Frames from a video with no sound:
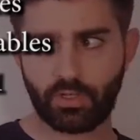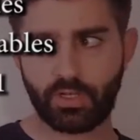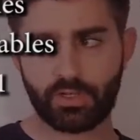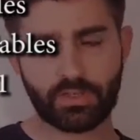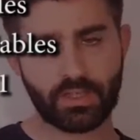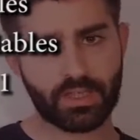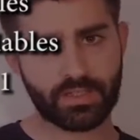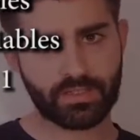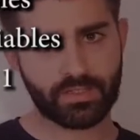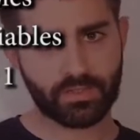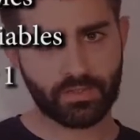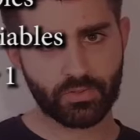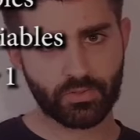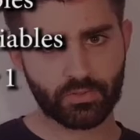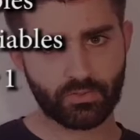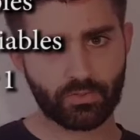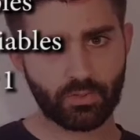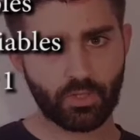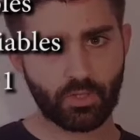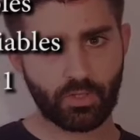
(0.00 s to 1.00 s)
It adds
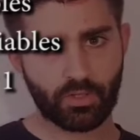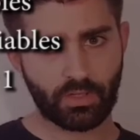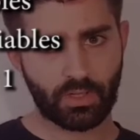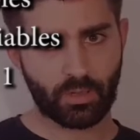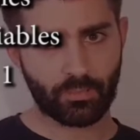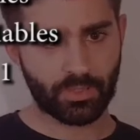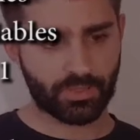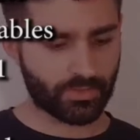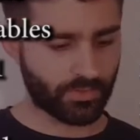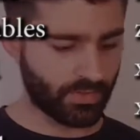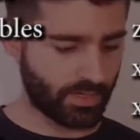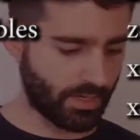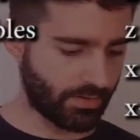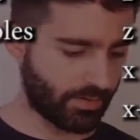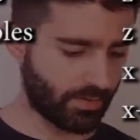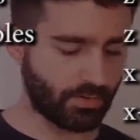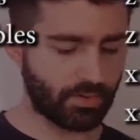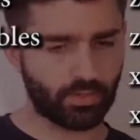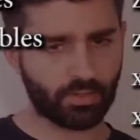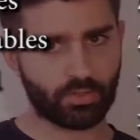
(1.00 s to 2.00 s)
two numbers
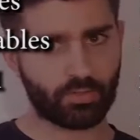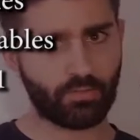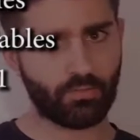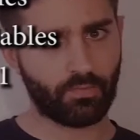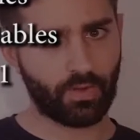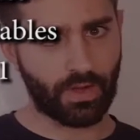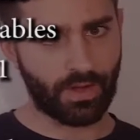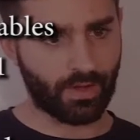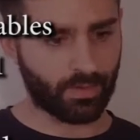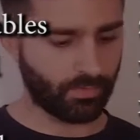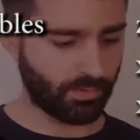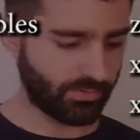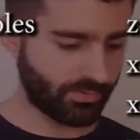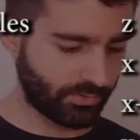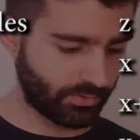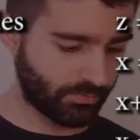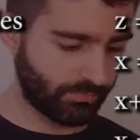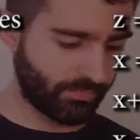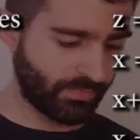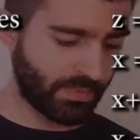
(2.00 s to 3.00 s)
together, or variables.
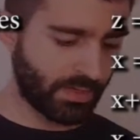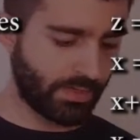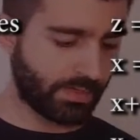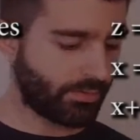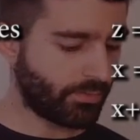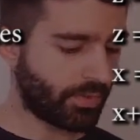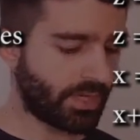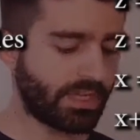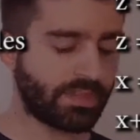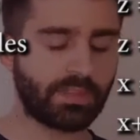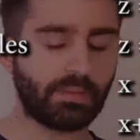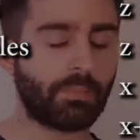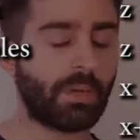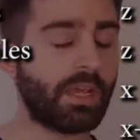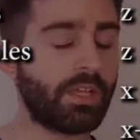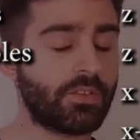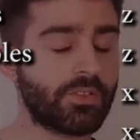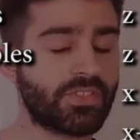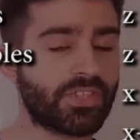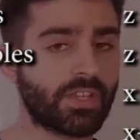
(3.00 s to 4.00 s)
We got the
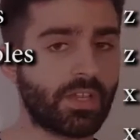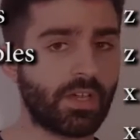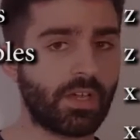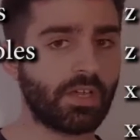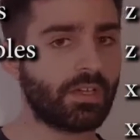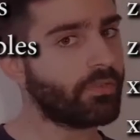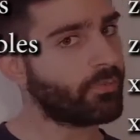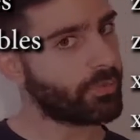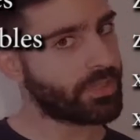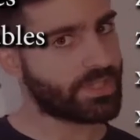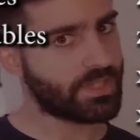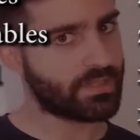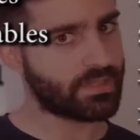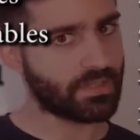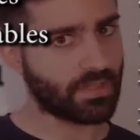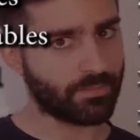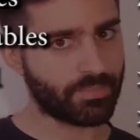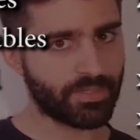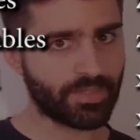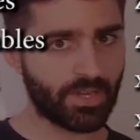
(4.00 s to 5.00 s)
minus sign, which is
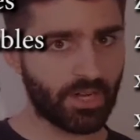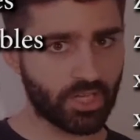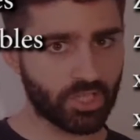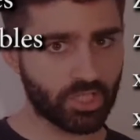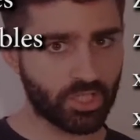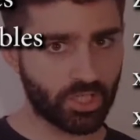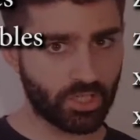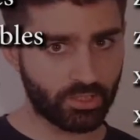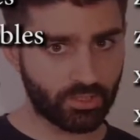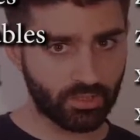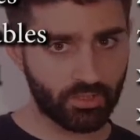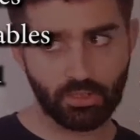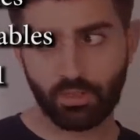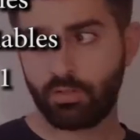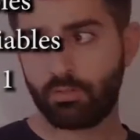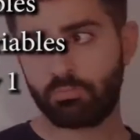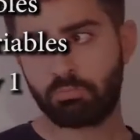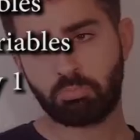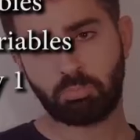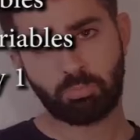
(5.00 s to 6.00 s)
subtraction,
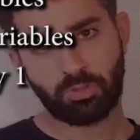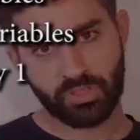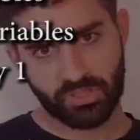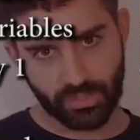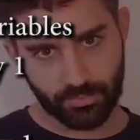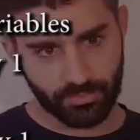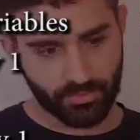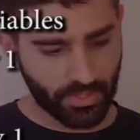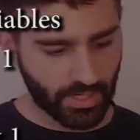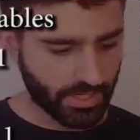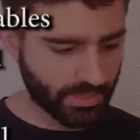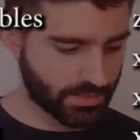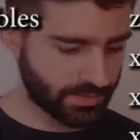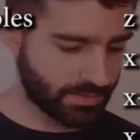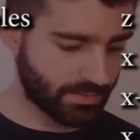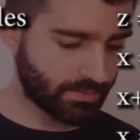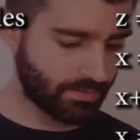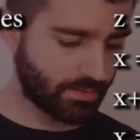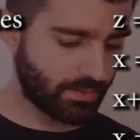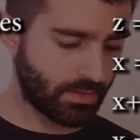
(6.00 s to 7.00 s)

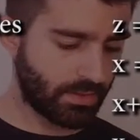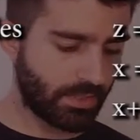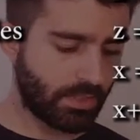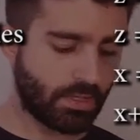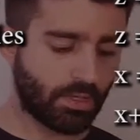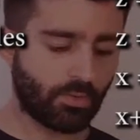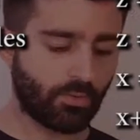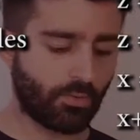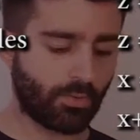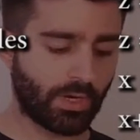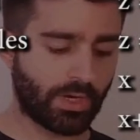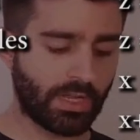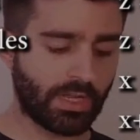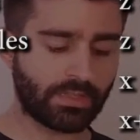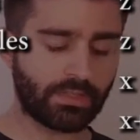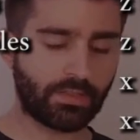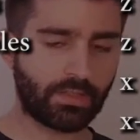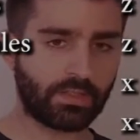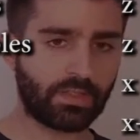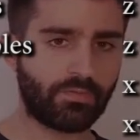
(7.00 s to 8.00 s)
subtracts. We
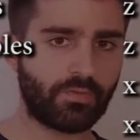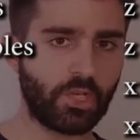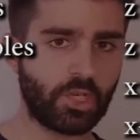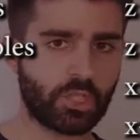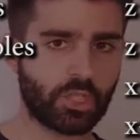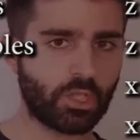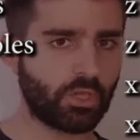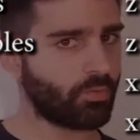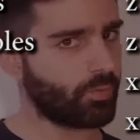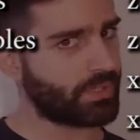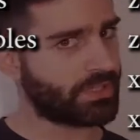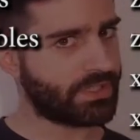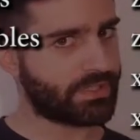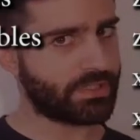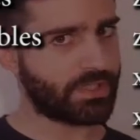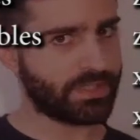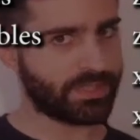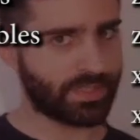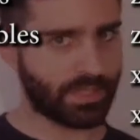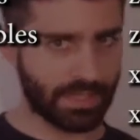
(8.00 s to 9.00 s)
got the division, which
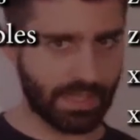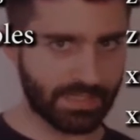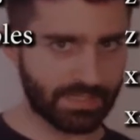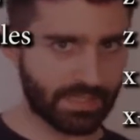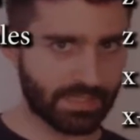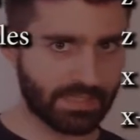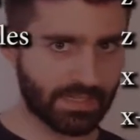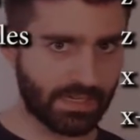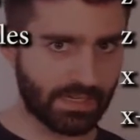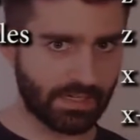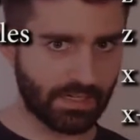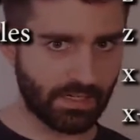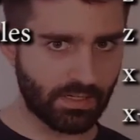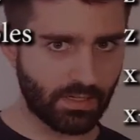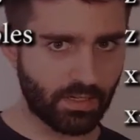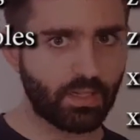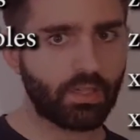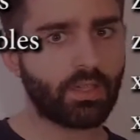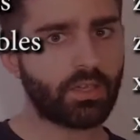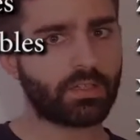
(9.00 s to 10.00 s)
is the slash
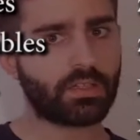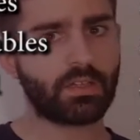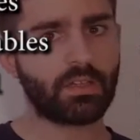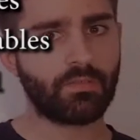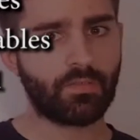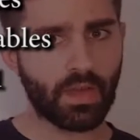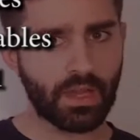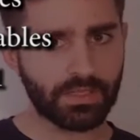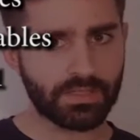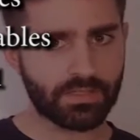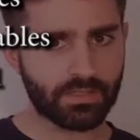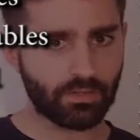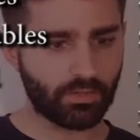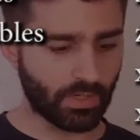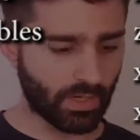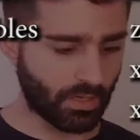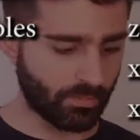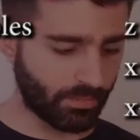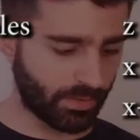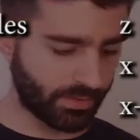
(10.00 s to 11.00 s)
sign. It divides two
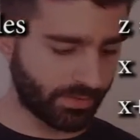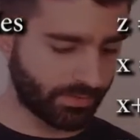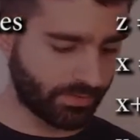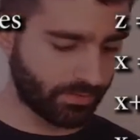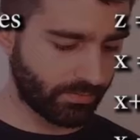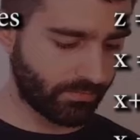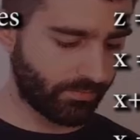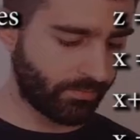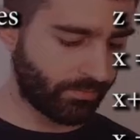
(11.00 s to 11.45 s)
numbers.